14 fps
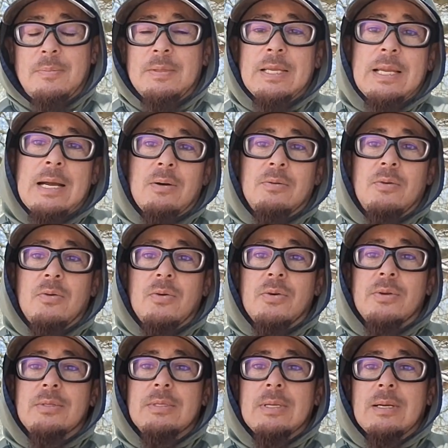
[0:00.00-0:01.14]
optic
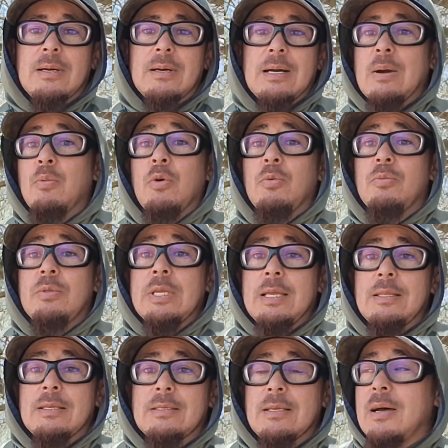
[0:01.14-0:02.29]
outdoors. I won't
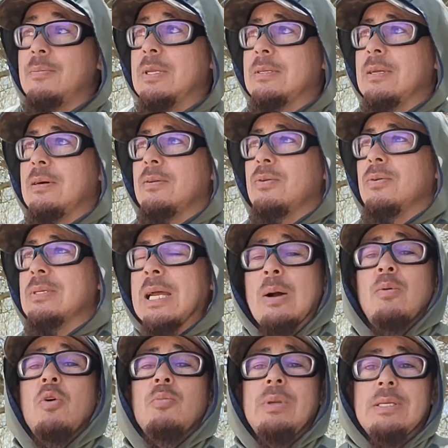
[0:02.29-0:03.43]
take this optic outdoors. I
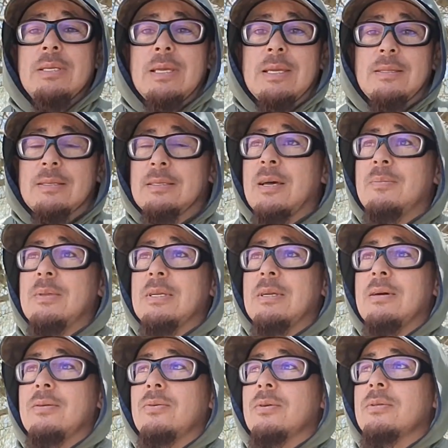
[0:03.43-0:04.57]
won't be taking this optic
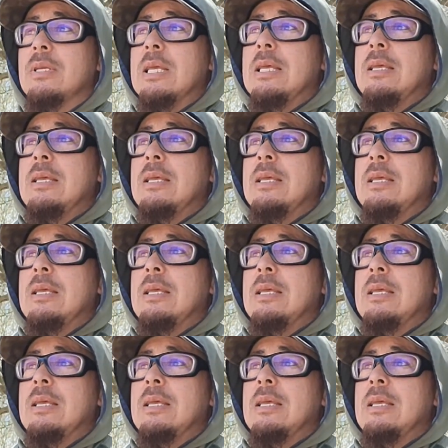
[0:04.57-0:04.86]
outdoors.